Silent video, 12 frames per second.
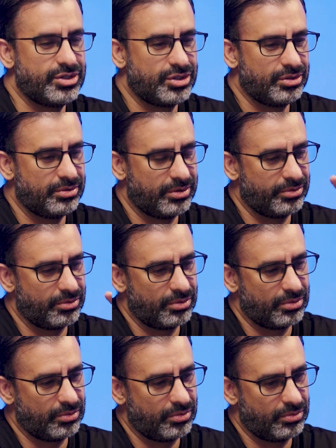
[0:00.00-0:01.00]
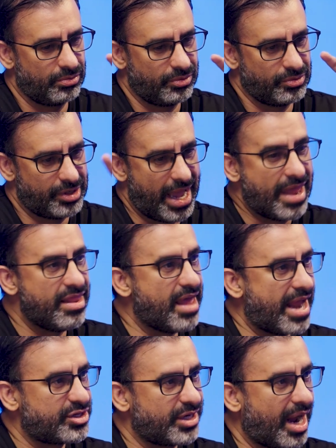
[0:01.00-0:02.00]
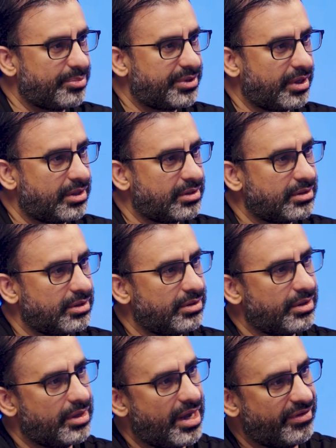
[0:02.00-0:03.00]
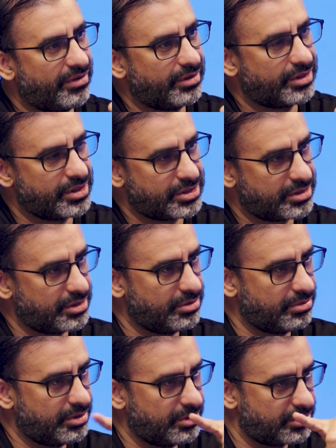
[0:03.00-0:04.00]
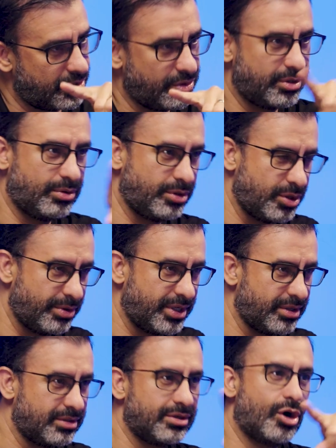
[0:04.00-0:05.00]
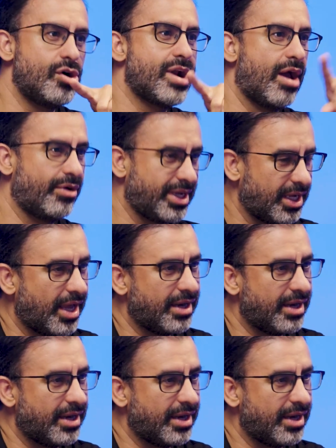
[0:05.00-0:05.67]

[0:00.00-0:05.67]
you end that chapter? Because you had to earn out again.